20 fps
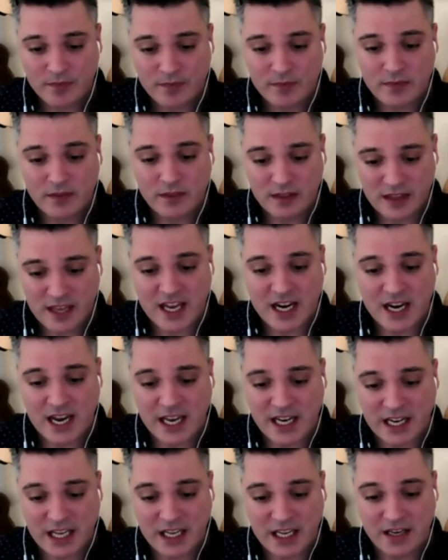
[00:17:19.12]
then
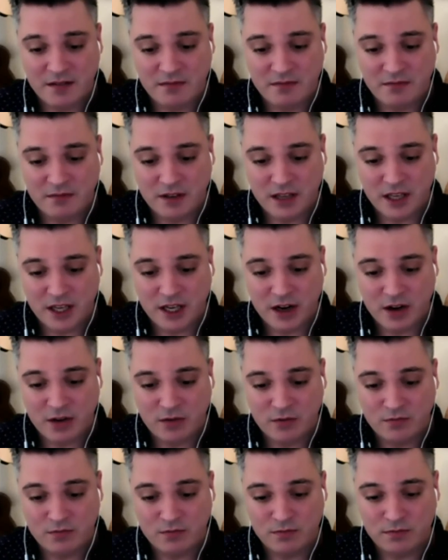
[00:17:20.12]
I need, you
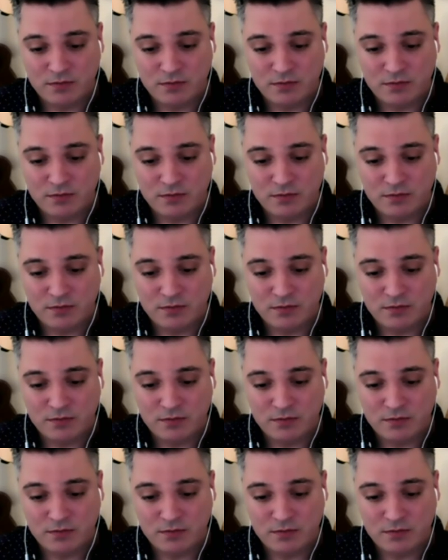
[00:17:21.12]
know,